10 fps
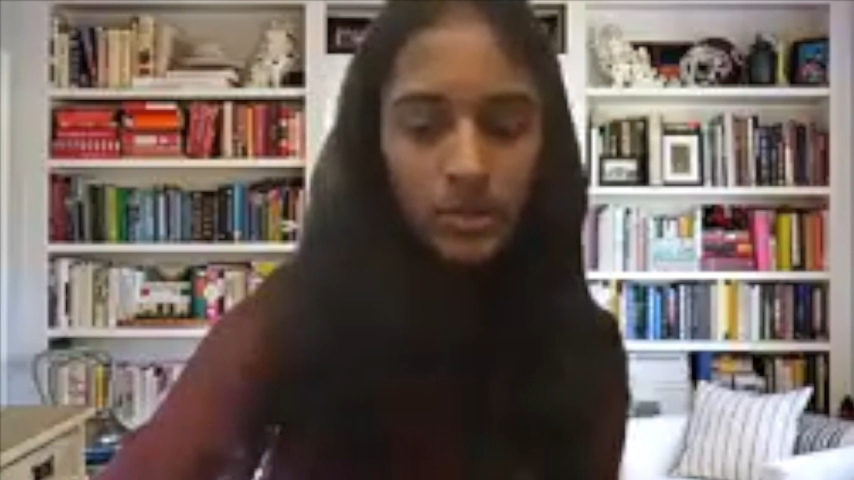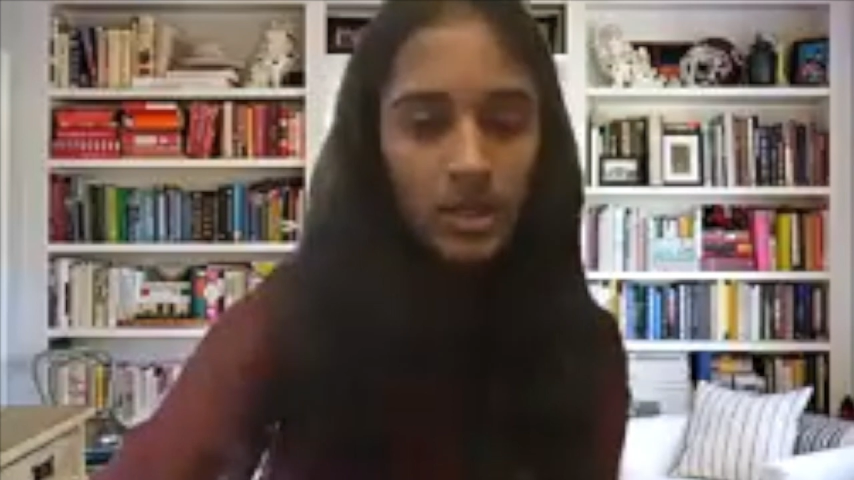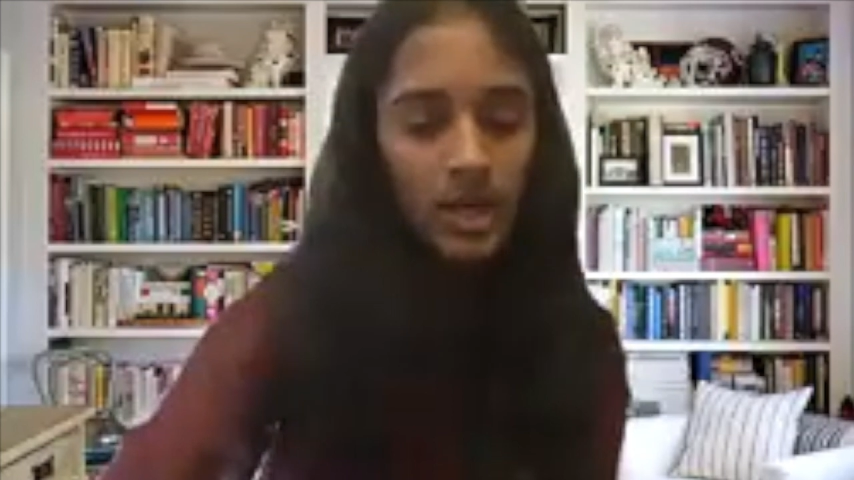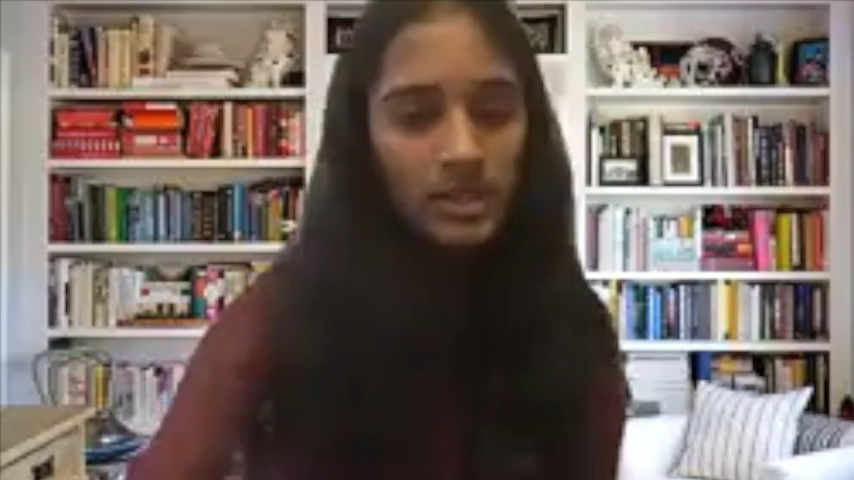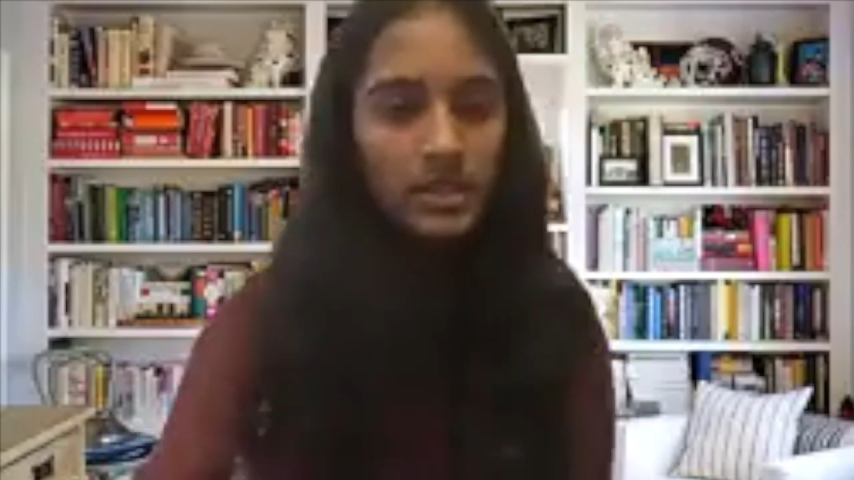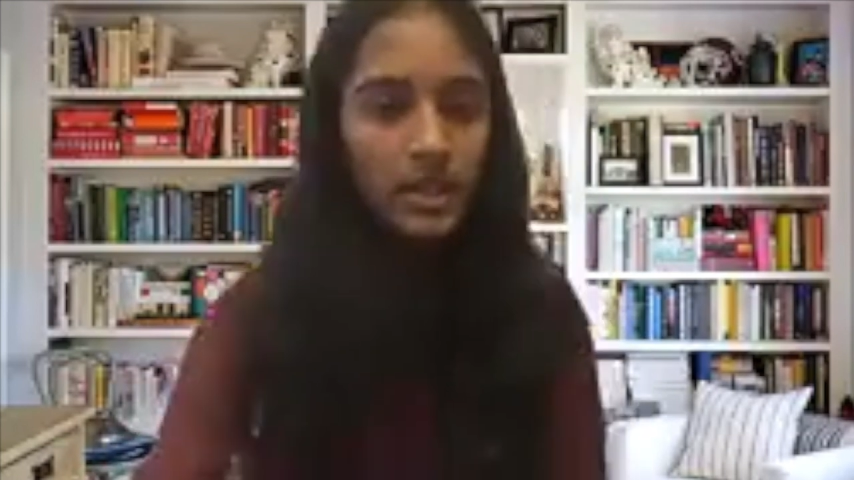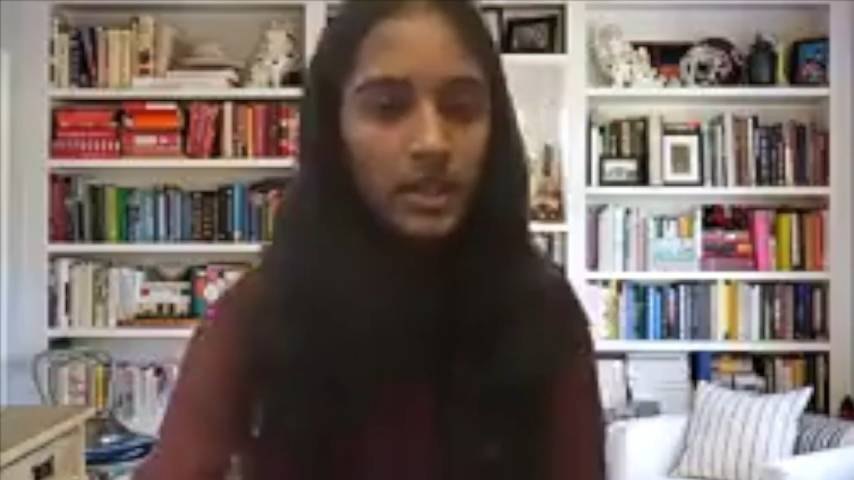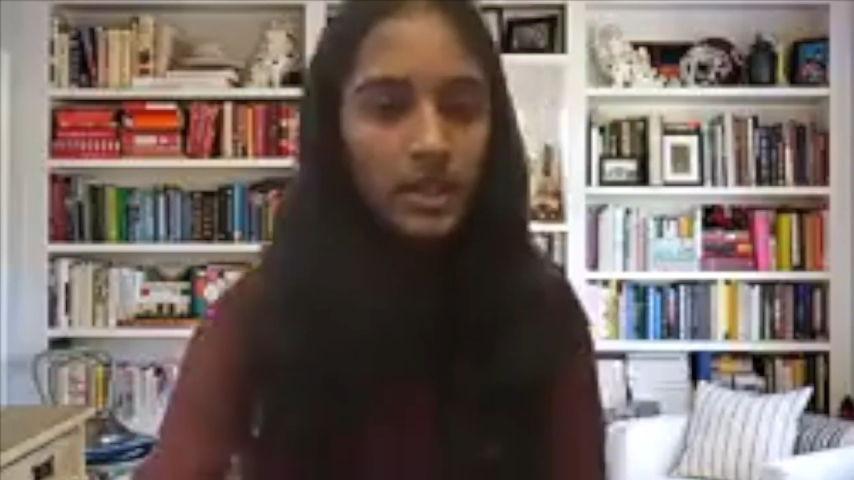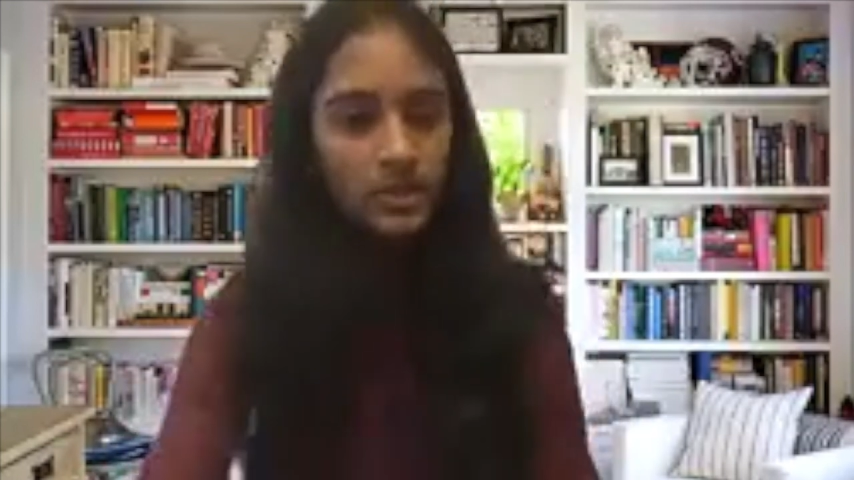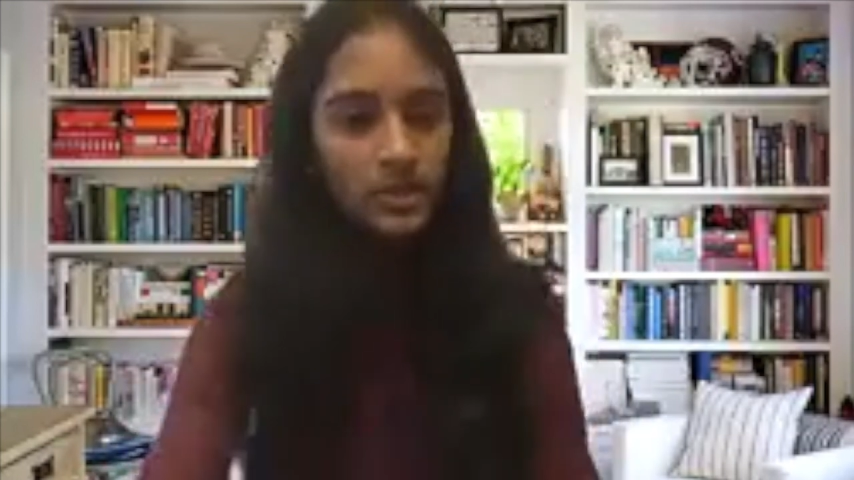Aditya, do you
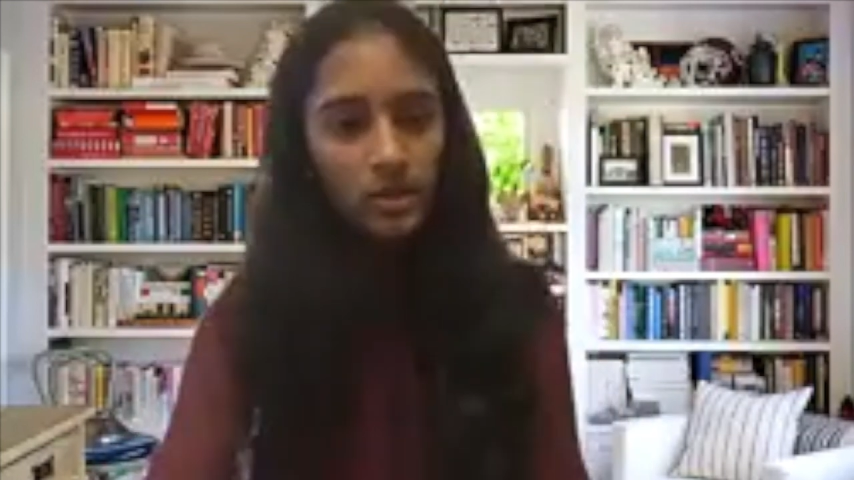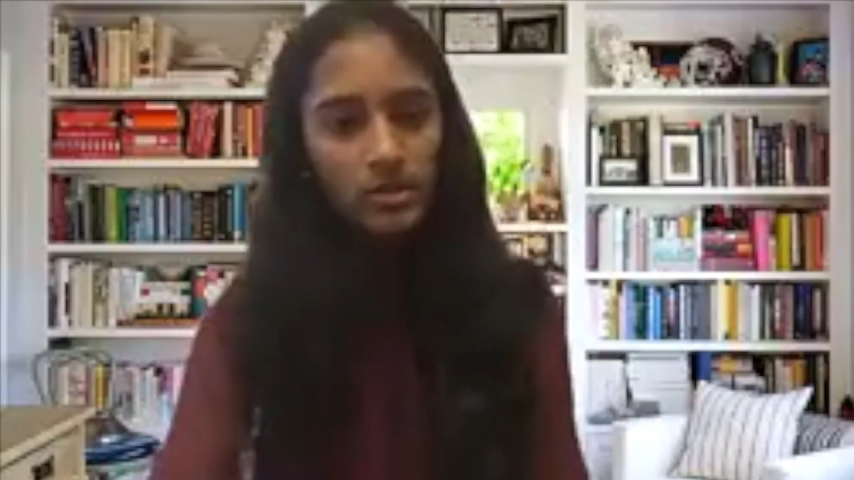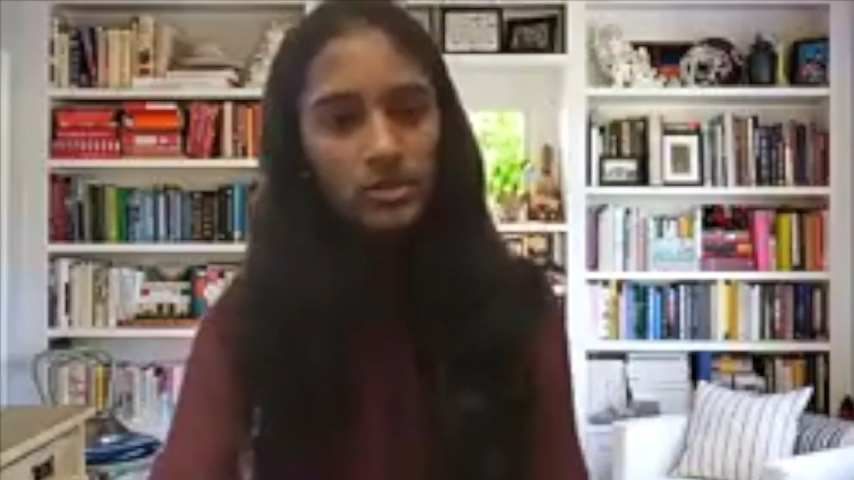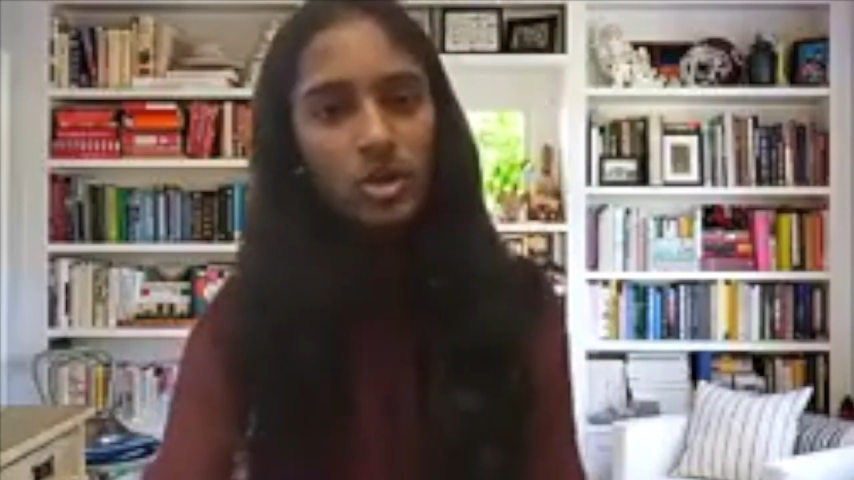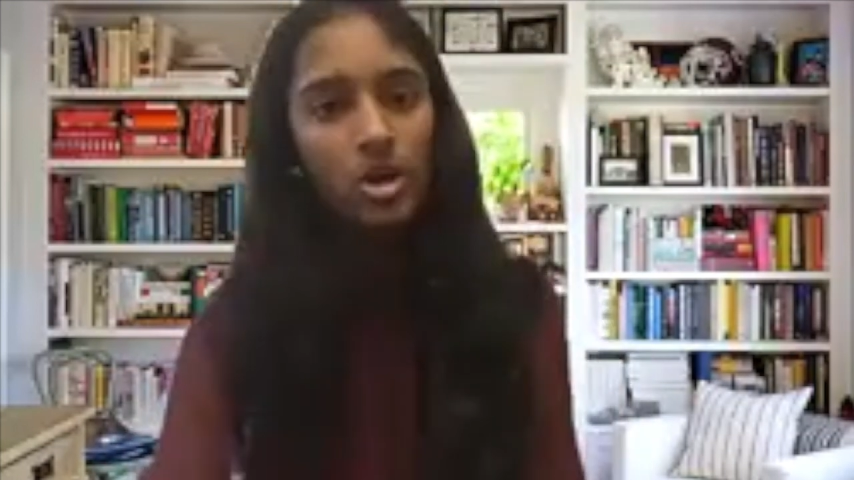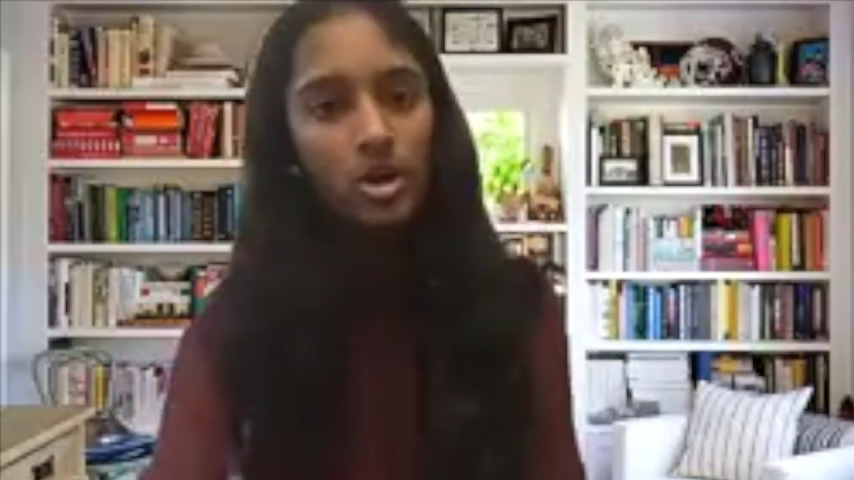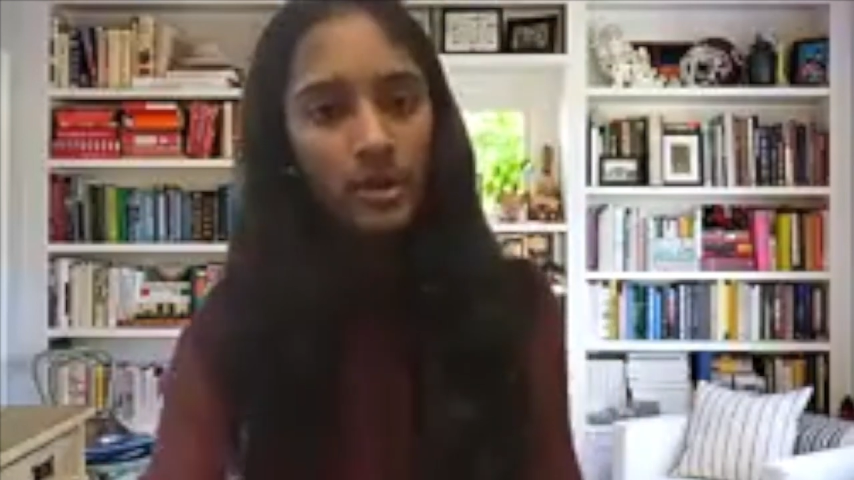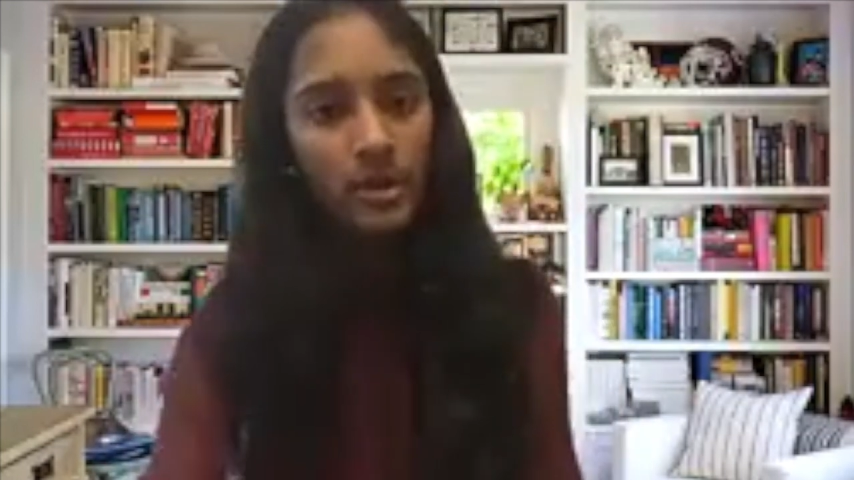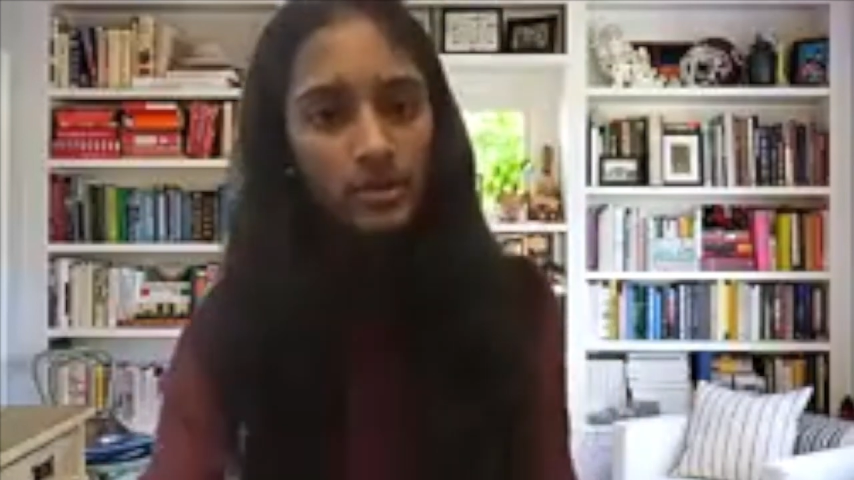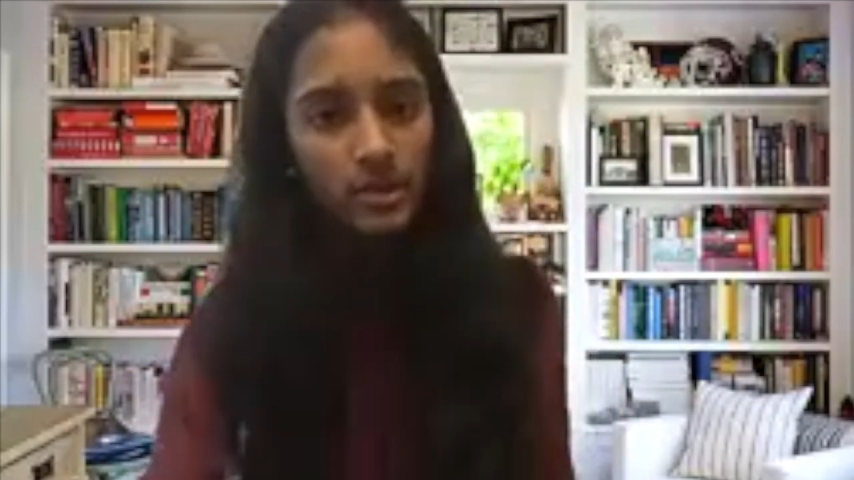want to also talk about